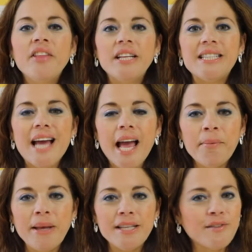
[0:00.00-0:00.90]
The
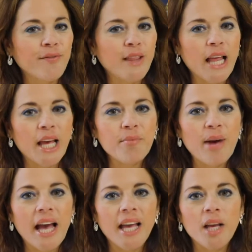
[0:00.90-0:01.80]
time is flying
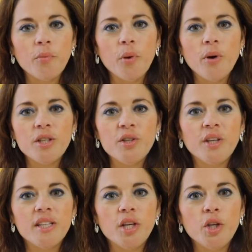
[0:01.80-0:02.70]
by and we want to
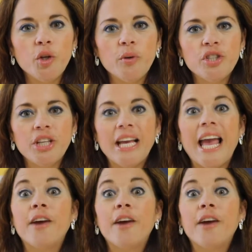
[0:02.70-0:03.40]
continue wishing